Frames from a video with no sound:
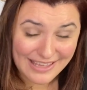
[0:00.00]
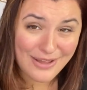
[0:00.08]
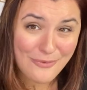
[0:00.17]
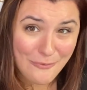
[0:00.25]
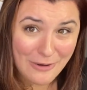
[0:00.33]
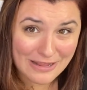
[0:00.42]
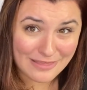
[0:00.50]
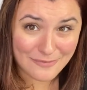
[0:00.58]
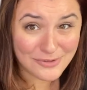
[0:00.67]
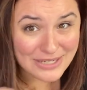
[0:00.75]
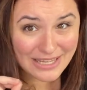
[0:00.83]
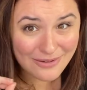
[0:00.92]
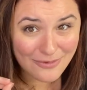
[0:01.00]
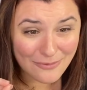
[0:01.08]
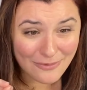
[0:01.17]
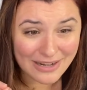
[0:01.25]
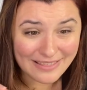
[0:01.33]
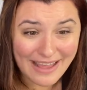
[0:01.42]
One in the morning,
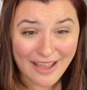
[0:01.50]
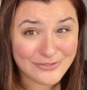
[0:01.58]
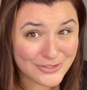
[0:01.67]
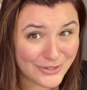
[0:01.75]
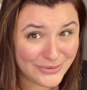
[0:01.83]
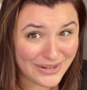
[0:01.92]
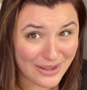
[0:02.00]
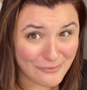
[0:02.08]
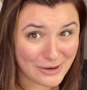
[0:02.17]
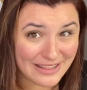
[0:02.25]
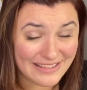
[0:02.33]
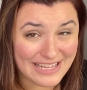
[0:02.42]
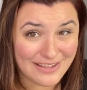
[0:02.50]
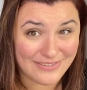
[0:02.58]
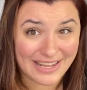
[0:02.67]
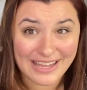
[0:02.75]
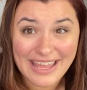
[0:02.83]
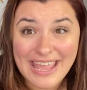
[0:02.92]
one in the afternoon, and one in the
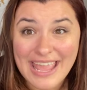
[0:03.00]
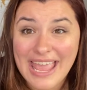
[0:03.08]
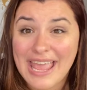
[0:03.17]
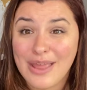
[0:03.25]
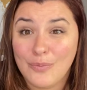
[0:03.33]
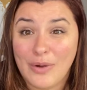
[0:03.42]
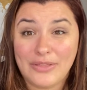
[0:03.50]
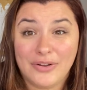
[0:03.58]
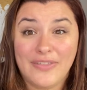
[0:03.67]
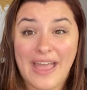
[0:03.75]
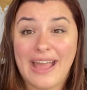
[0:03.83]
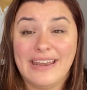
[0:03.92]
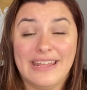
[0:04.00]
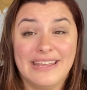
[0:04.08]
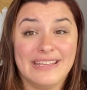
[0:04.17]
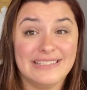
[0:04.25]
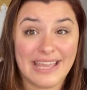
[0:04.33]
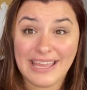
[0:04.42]
evening. And whether that
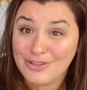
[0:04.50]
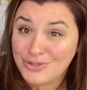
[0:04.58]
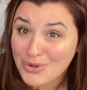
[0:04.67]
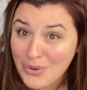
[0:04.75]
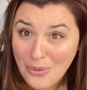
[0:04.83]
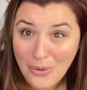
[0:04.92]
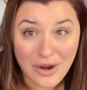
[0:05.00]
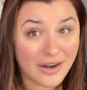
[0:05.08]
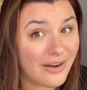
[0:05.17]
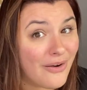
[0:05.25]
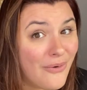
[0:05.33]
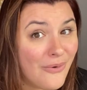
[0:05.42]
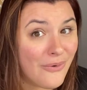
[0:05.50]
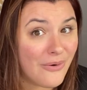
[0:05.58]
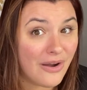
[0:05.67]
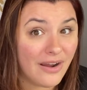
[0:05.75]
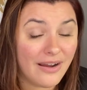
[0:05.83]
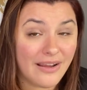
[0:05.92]
is a tour,
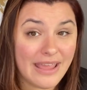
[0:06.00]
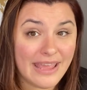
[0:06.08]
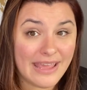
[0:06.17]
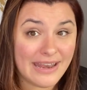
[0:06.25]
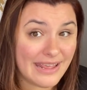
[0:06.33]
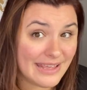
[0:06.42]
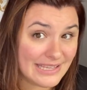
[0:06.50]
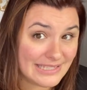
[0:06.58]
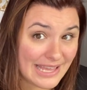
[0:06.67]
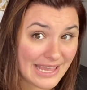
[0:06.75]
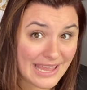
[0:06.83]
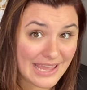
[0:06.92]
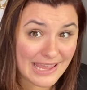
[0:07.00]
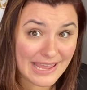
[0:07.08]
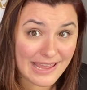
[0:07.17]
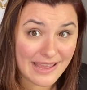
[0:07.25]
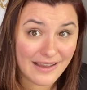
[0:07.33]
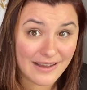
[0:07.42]
or it is
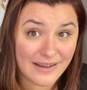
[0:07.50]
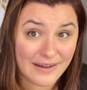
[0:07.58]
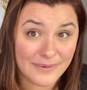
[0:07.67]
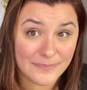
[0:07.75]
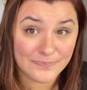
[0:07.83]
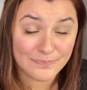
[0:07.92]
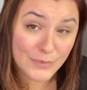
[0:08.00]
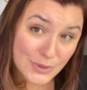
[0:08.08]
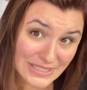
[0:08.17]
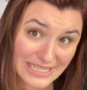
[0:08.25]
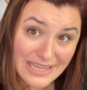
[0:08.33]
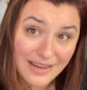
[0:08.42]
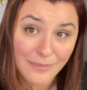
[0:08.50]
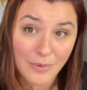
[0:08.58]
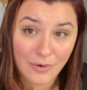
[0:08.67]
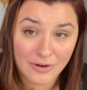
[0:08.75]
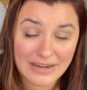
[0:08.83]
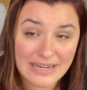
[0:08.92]
a museum,
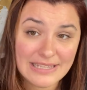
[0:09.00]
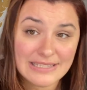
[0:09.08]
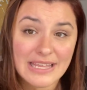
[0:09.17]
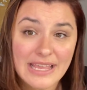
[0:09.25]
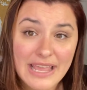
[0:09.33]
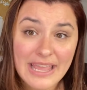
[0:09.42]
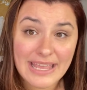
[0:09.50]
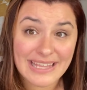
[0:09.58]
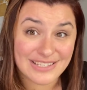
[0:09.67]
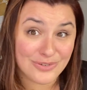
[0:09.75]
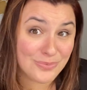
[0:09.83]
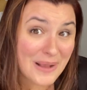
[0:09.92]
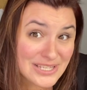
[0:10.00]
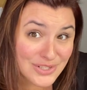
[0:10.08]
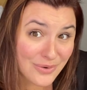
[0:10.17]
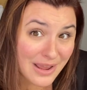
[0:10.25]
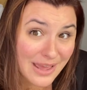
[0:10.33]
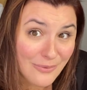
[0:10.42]
or it's a
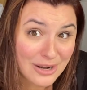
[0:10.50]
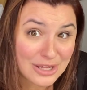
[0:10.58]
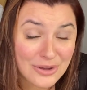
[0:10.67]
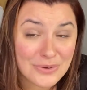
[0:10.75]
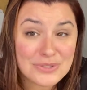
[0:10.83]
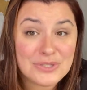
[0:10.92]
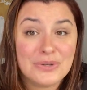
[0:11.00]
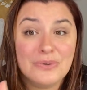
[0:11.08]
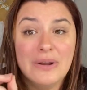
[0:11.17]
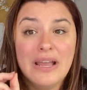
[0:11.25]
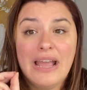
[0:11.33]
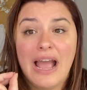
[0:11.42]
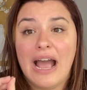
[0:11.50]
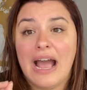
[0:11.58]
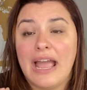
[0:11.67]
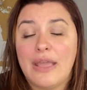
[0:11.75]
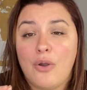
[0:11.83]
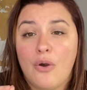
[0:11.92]
restaurant I wanna go to,
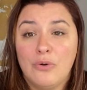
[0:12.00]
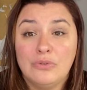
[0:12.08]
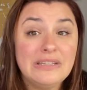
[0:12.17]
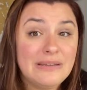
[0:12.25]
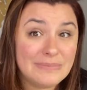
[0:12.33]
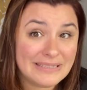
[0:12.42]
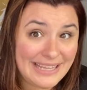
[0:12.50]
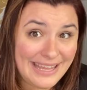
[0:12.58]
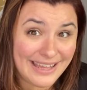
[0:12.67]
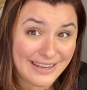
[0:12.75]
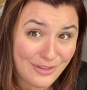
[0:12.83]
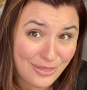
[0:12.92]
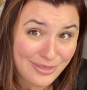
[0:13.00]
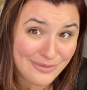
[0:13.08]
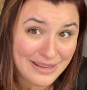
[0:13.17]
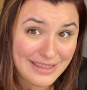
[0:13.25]
I only plan three